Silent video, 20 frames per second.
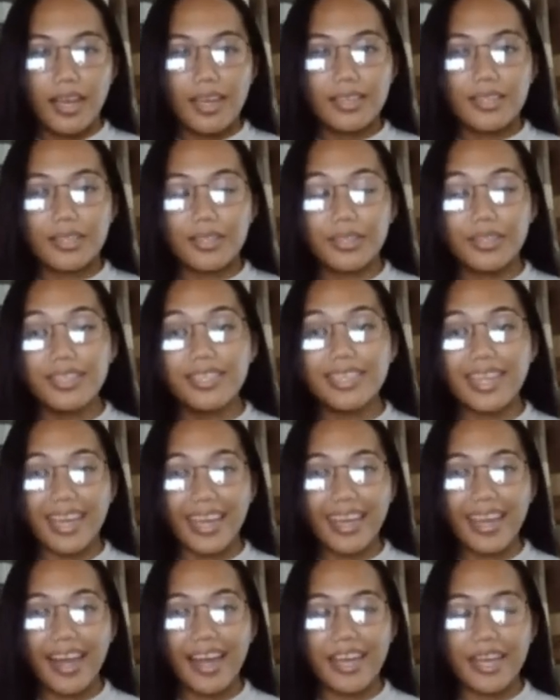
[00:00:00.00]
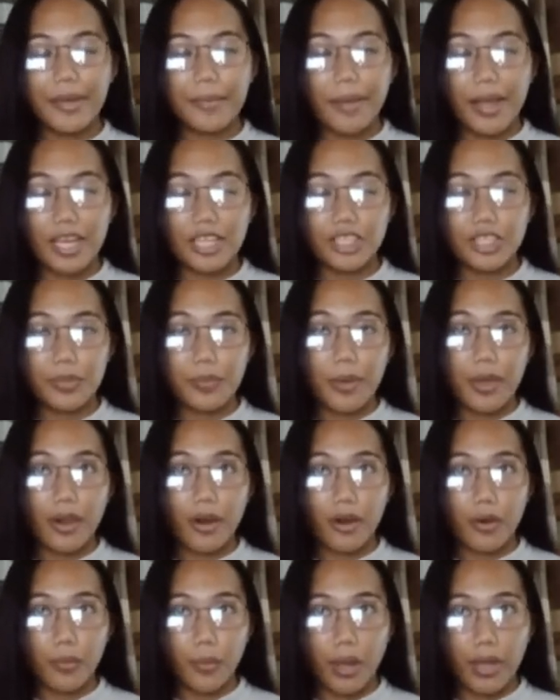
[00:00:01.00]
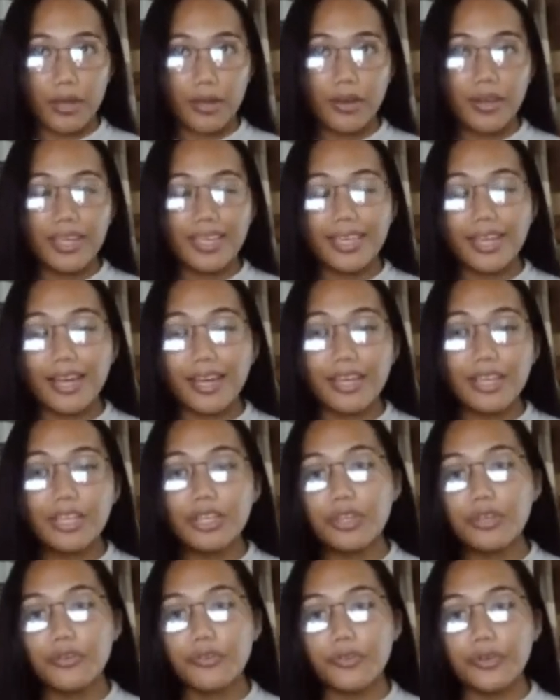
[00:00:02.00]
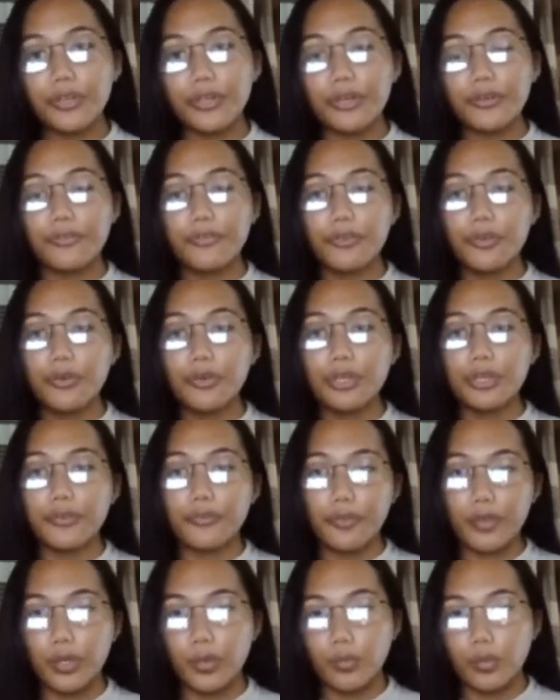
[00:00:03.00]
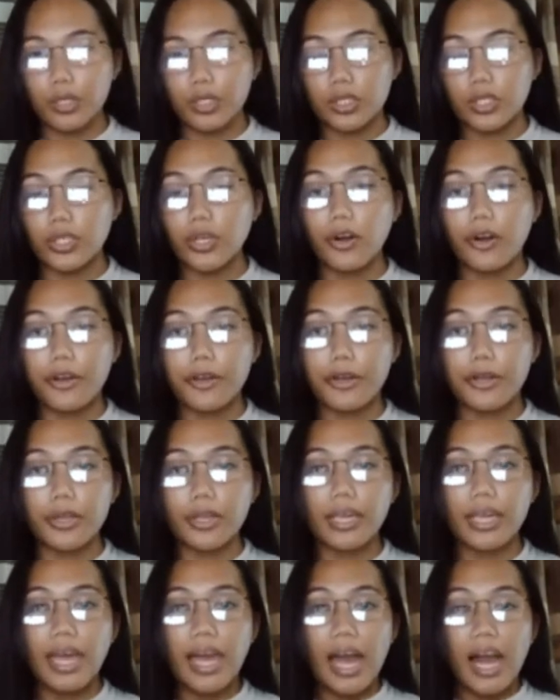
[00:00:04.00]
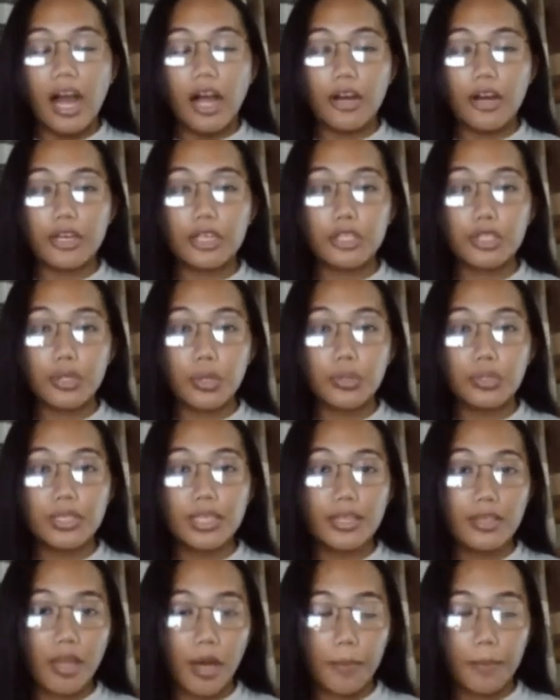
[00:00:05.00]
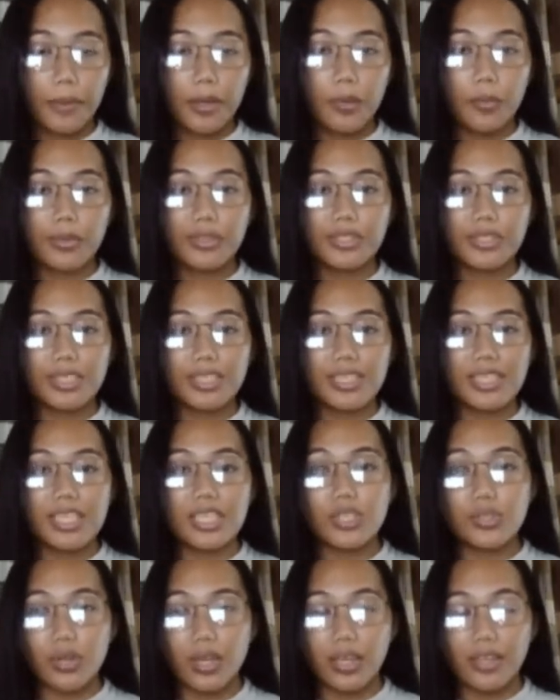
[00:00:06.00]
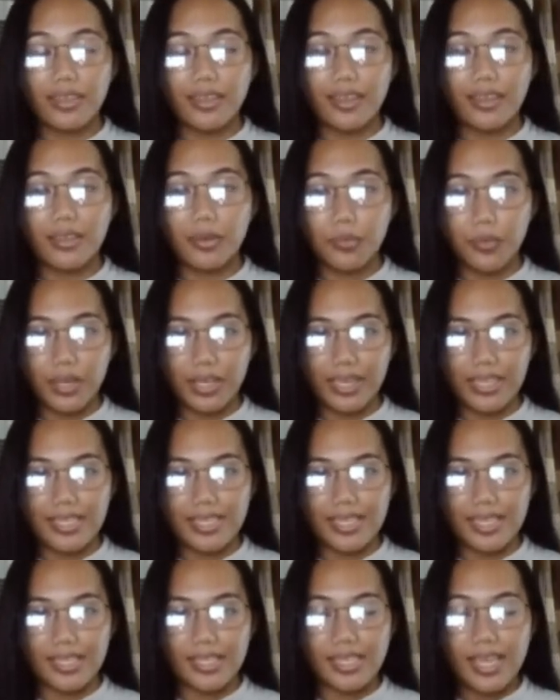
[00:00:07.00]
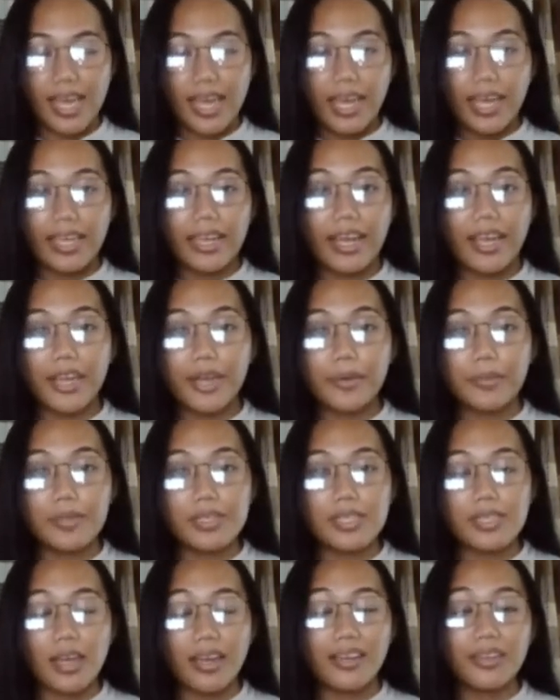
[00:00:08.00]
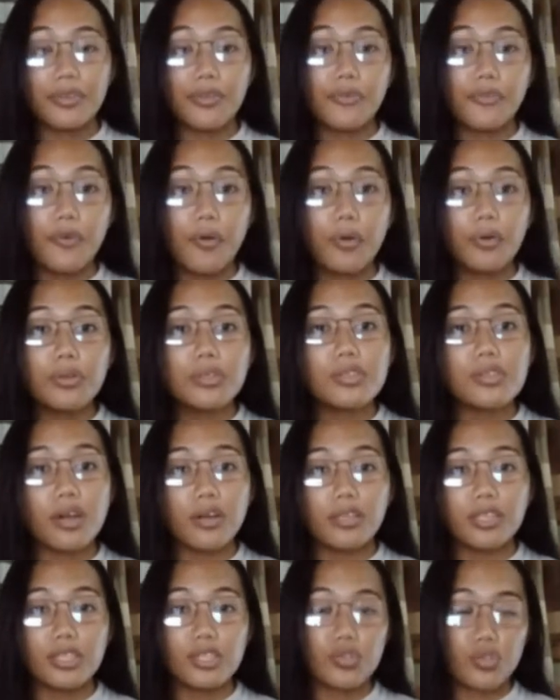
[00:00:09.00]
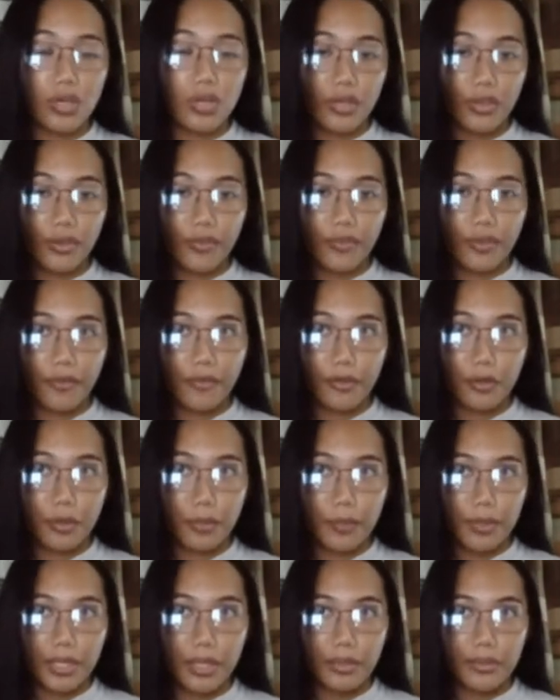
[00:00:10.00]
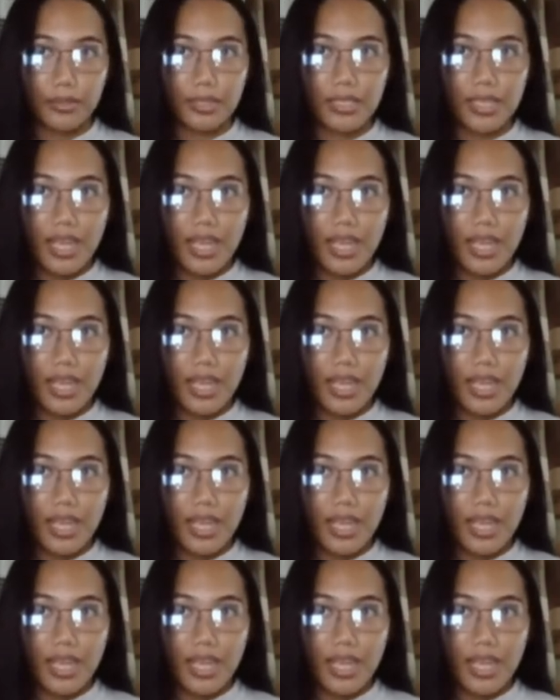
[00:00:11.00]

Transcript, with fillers: Good day, I am Ashley Mayer Queno and I interviewed a few individuals regarding our chosen topic which is the strength and the weaknesses and I am assigned to focus on the strength of the Filipinos.